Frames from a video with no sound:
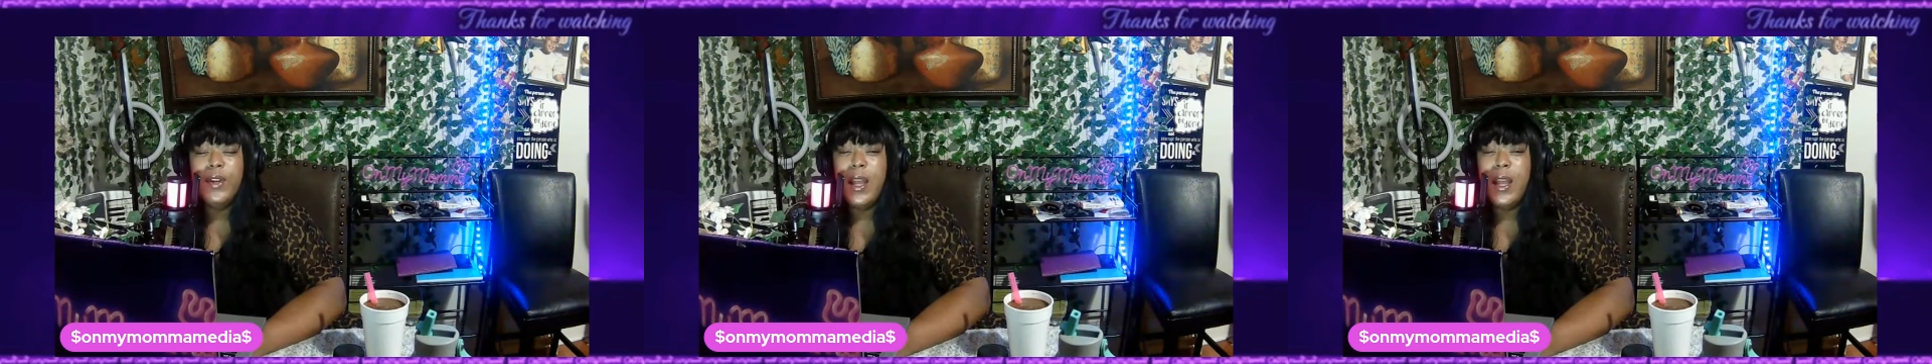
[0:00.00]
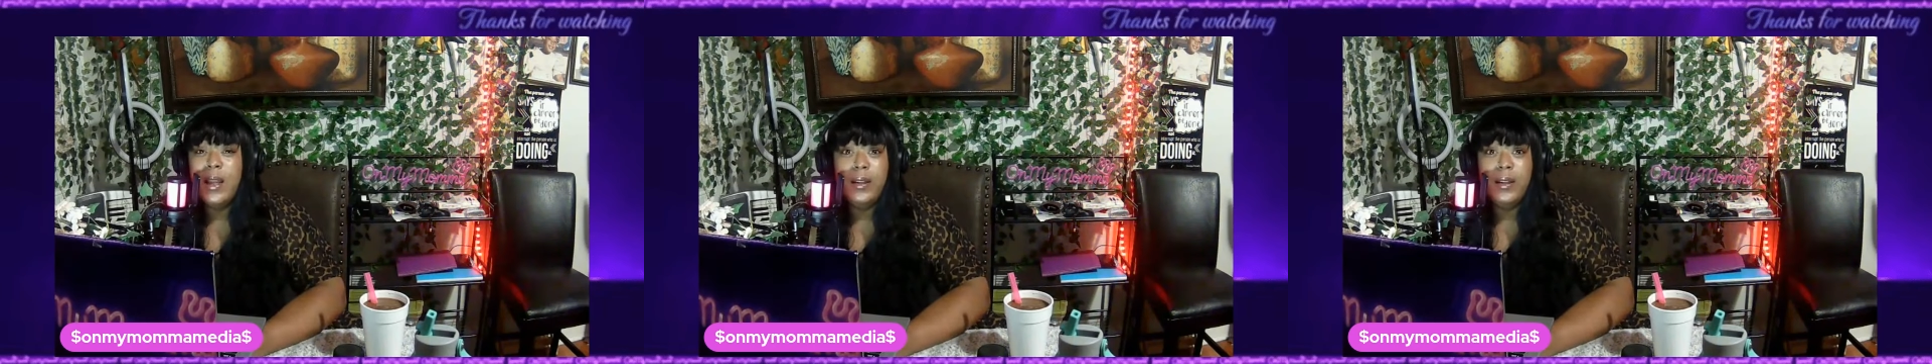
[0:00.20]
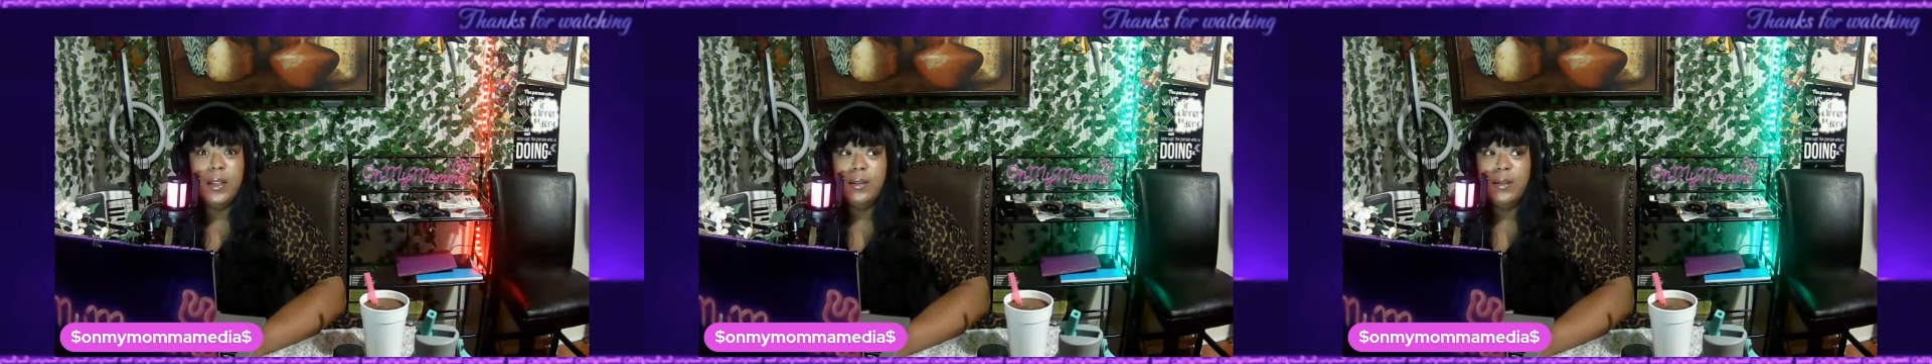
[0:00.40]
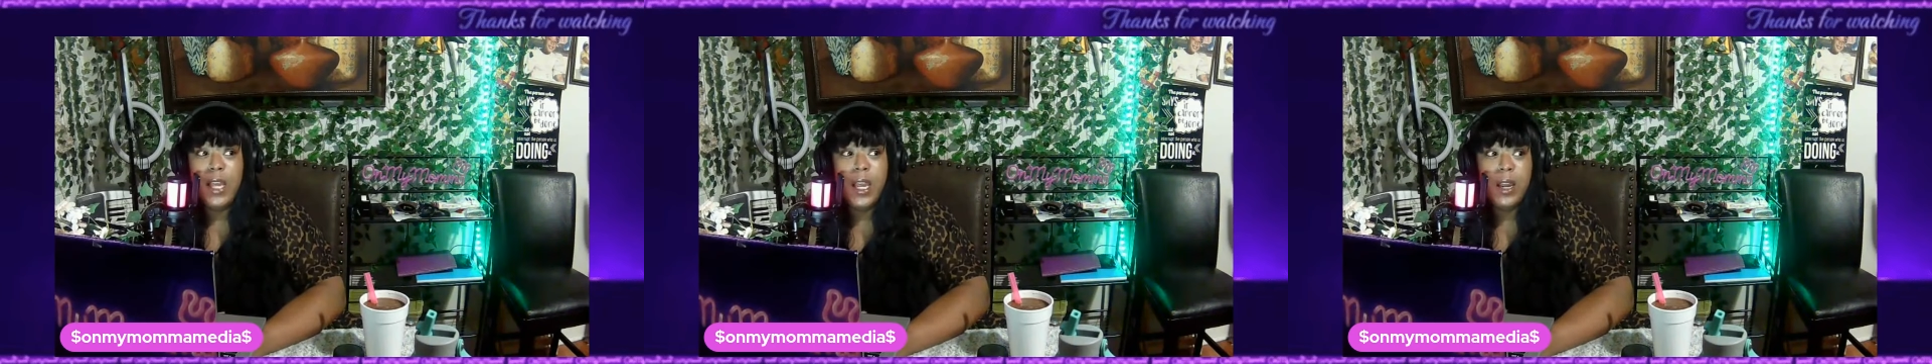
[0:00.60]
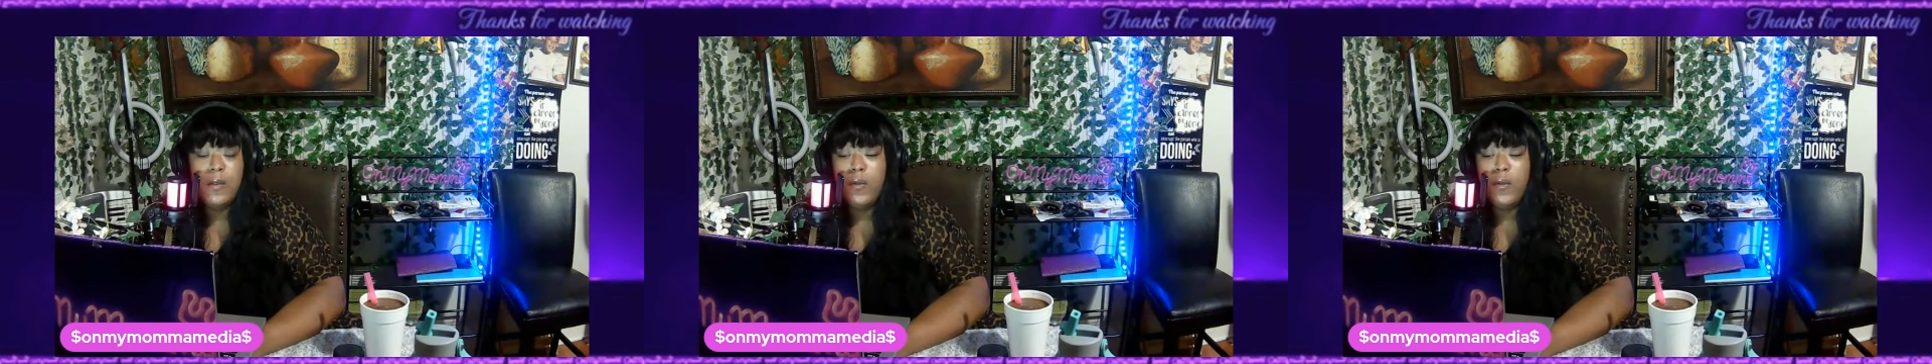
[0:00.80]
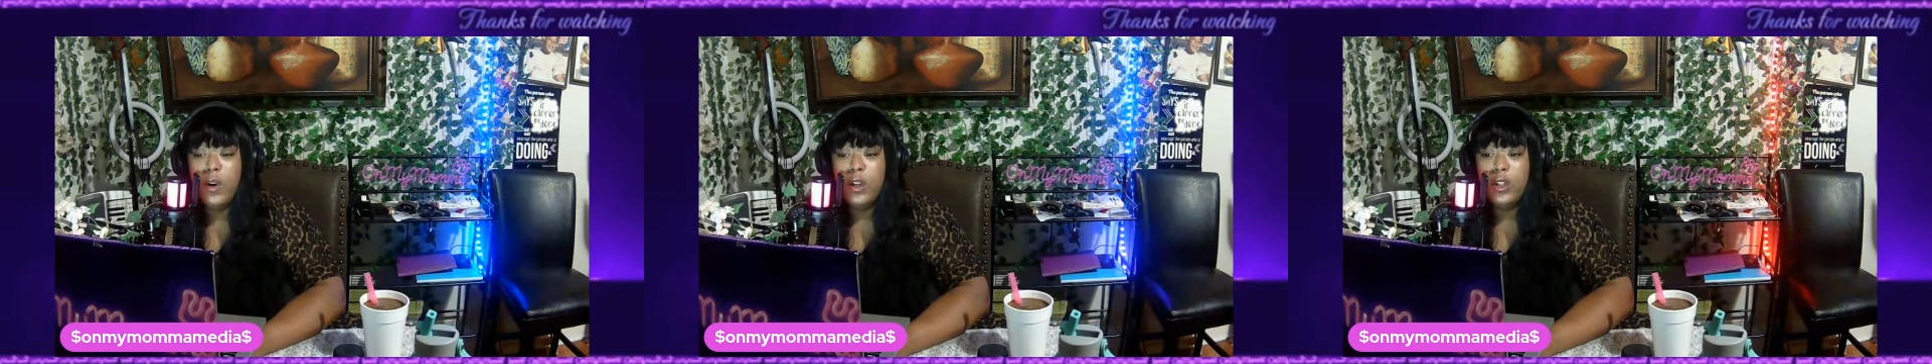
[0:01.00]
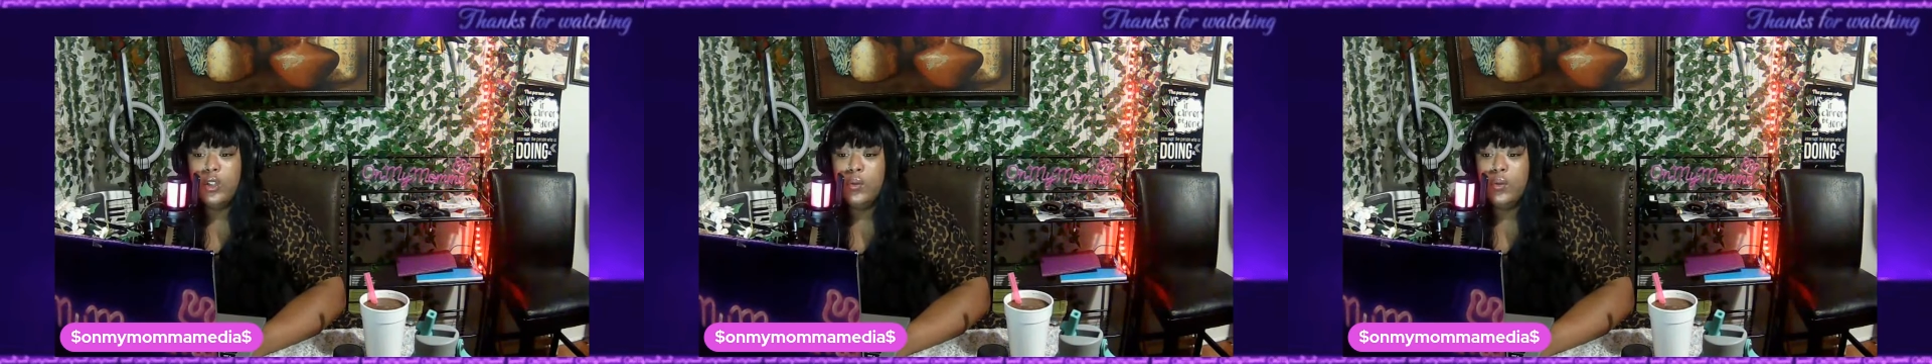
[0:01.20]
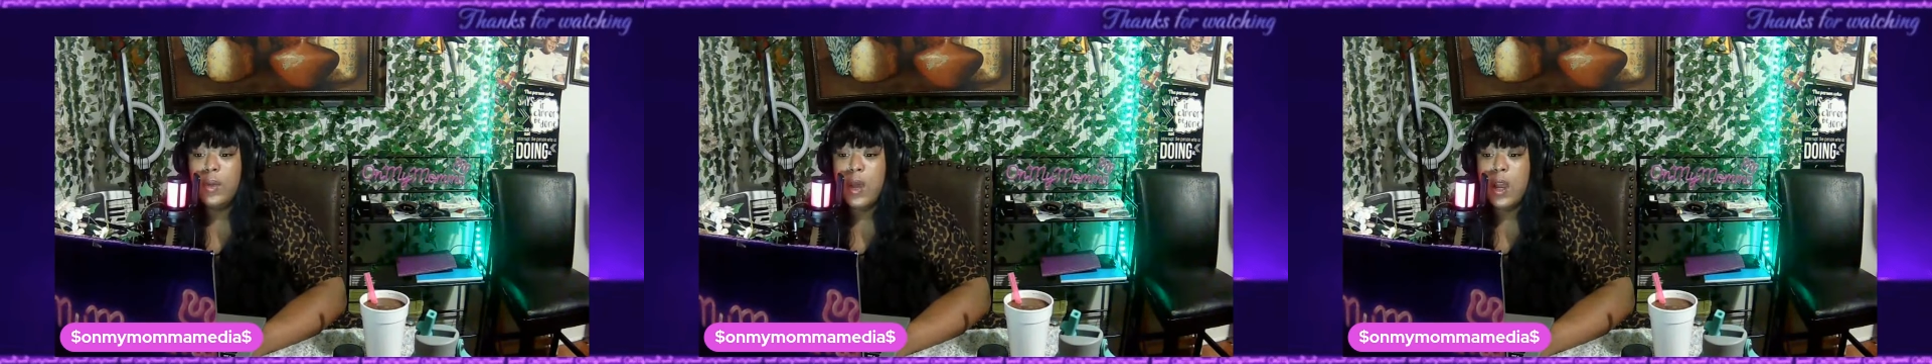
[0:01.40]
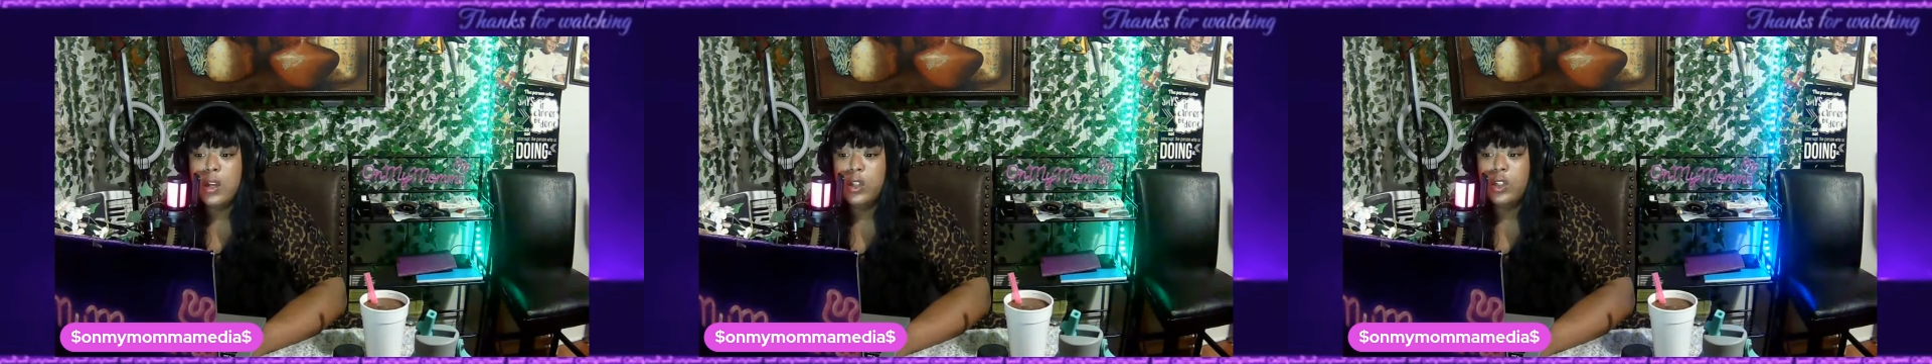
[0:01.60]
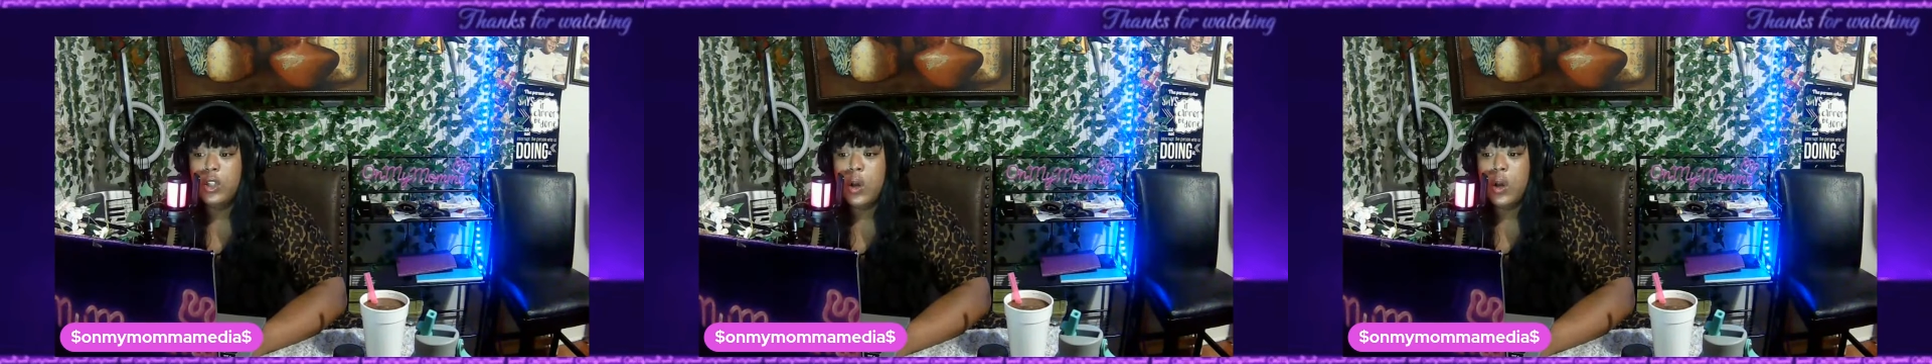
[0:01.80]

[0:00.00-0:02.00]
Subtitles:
Rynae didn't care for it too much.